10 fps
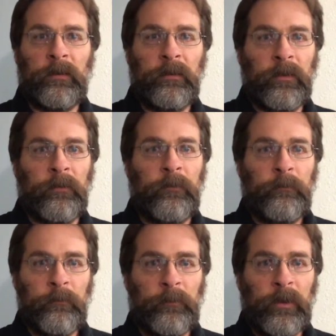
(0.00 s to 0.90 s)
it's
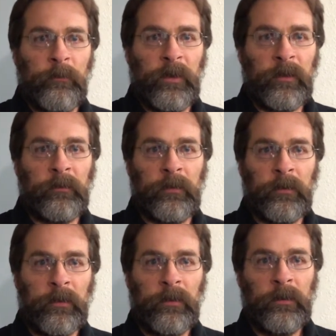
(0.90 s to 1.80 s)
pretty
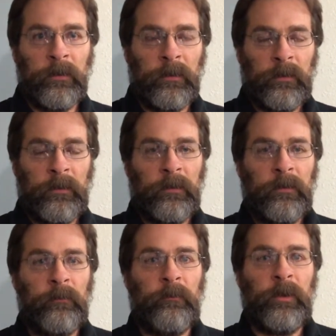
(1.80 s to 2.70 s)
basic,
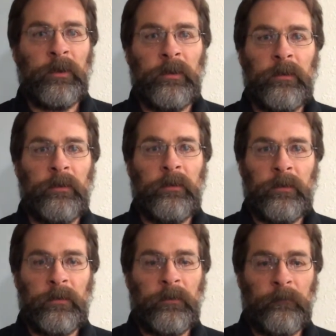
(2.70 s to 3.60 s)
but
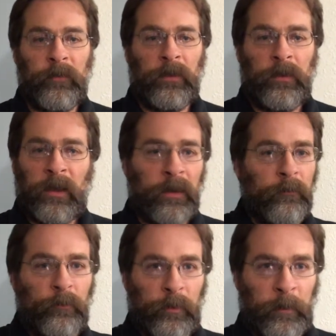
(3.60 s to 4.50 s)
you're
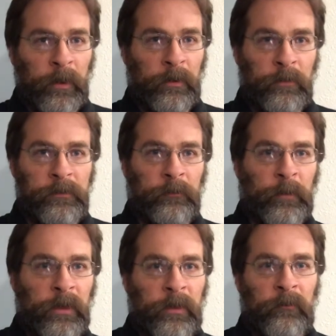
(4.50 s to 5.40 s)
not prepared just
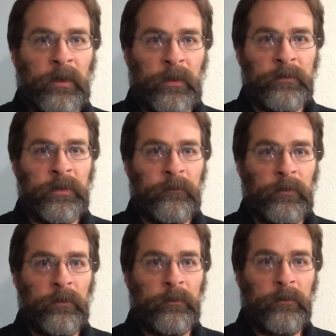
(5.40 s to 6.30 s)
by having that
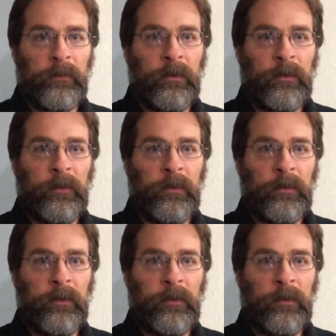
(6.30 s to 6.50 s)
shovel.